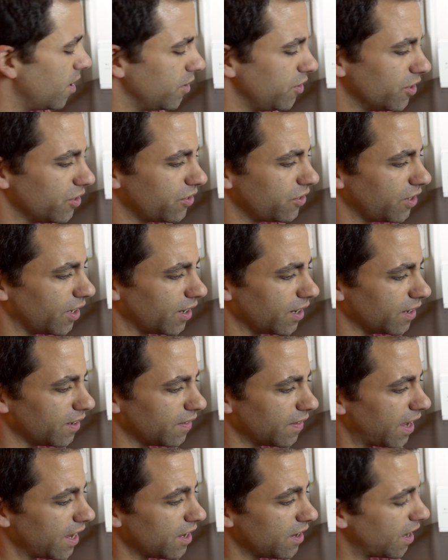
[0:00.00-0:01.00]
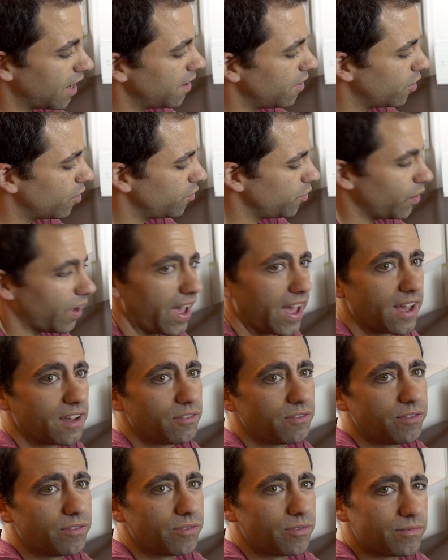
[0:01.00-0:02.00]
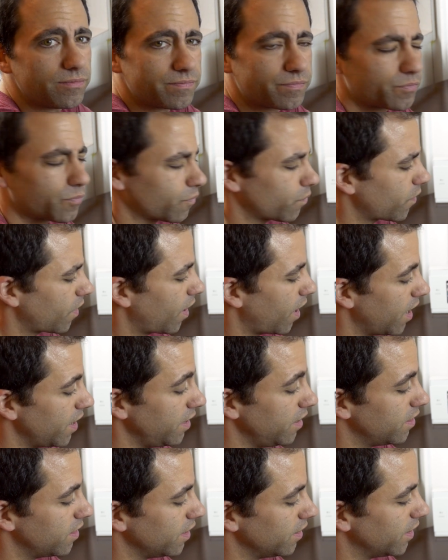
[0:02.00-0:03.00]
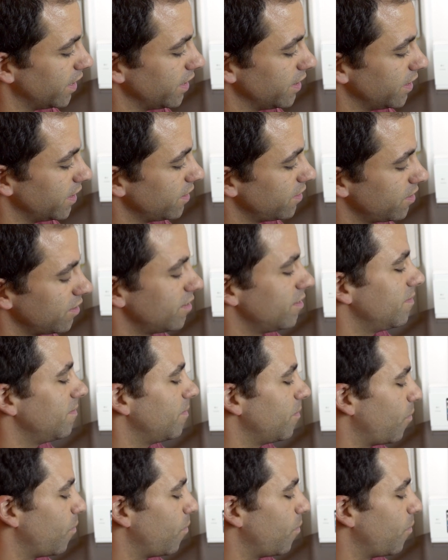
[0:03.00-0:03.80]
Just, uh, I, I don't know if you have anything like this.